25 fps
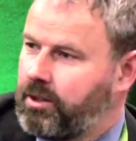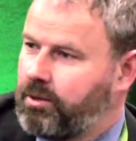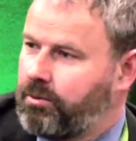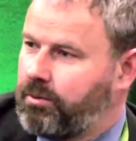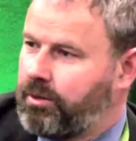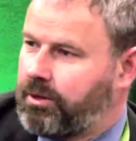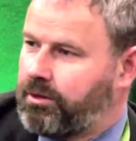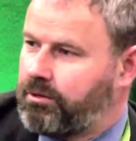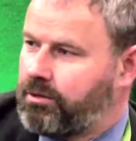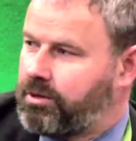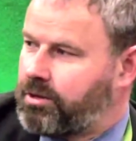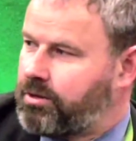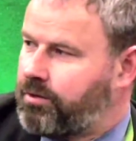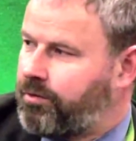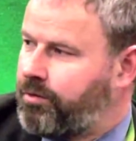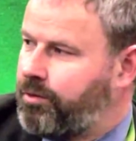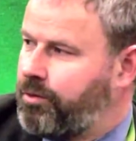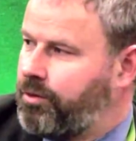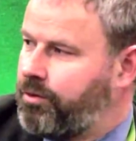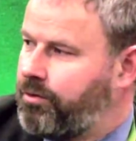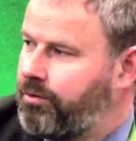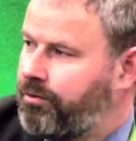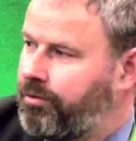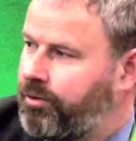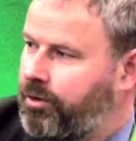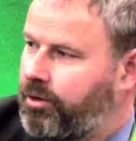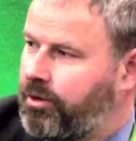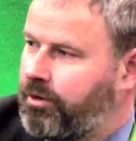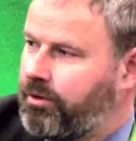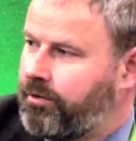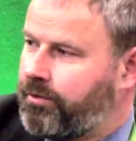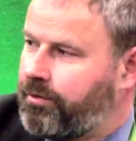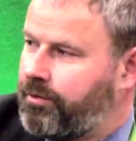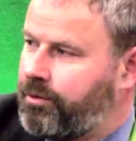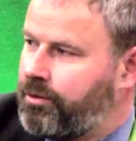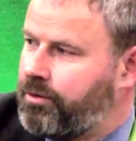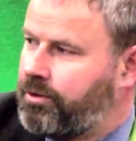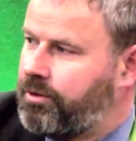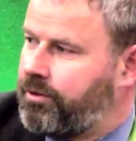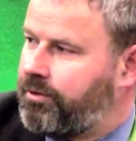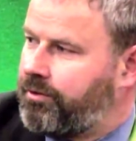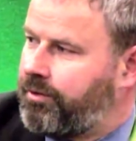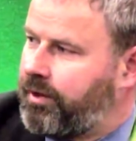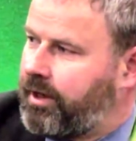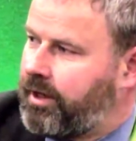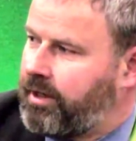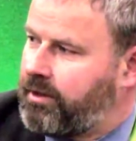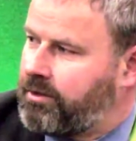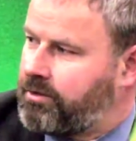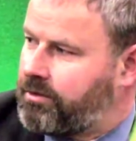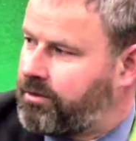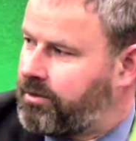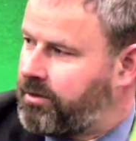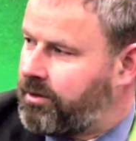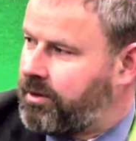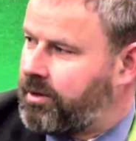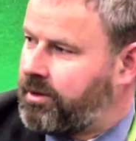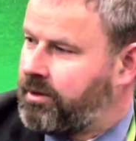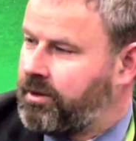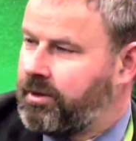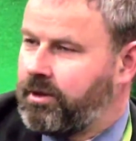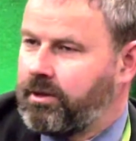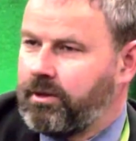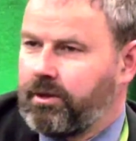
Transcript: whether it's food fraud, food defense, or